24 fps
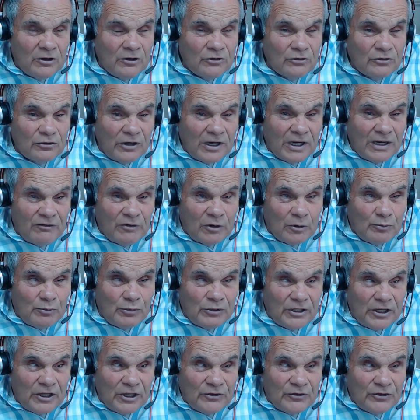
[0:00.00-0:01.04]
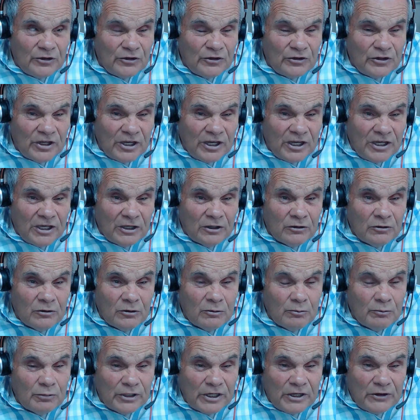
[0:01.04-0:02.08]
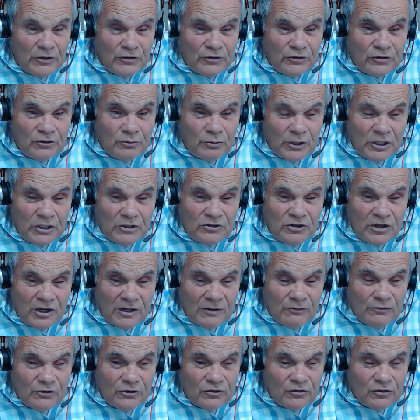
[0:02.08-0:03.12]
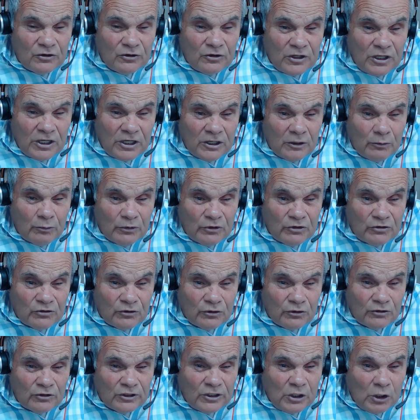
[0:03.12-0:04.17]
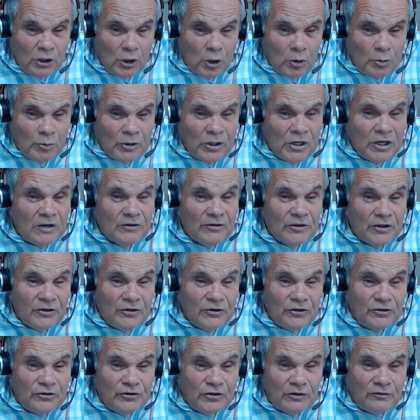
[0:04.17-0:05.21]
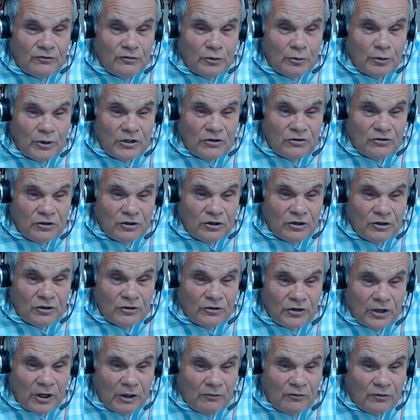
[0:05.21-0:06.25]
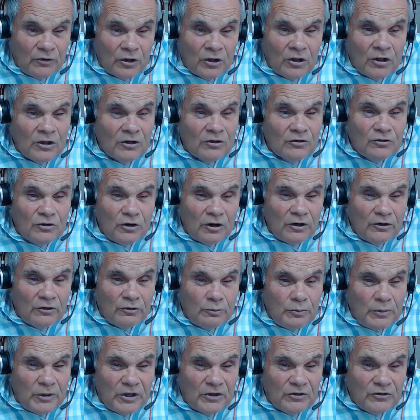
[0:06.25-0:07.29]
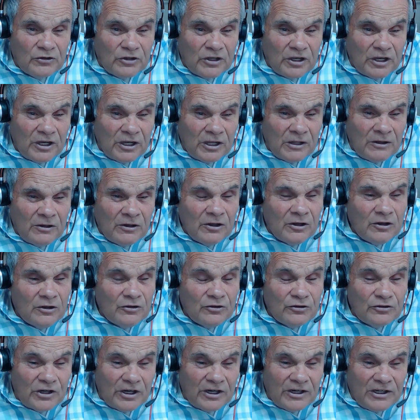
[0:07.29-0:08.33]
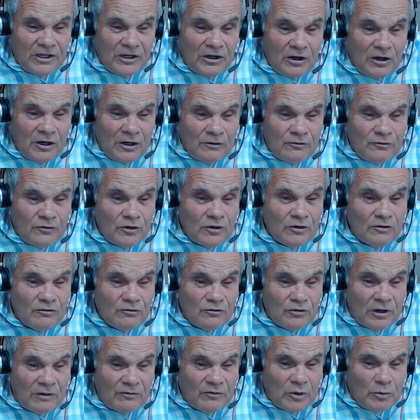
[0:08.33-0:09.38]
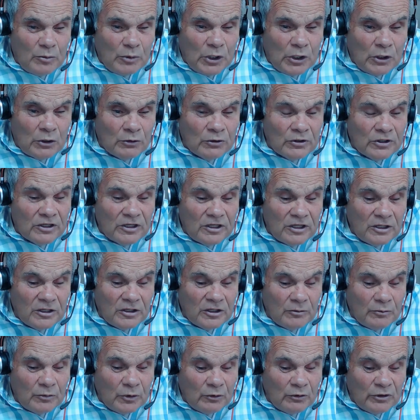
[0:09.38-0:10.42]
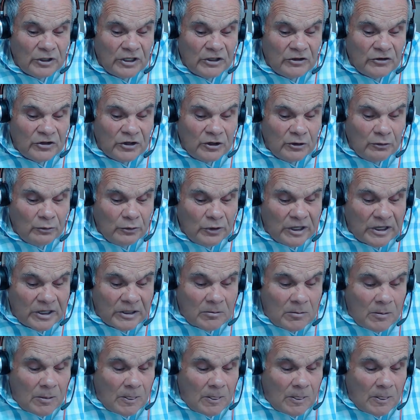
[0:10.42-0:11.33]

So have a pleasant day and play this as many times as you need. And we certainly hope that this information is helpful. Charles Pascal signing off from the boat in the Marina del Rey.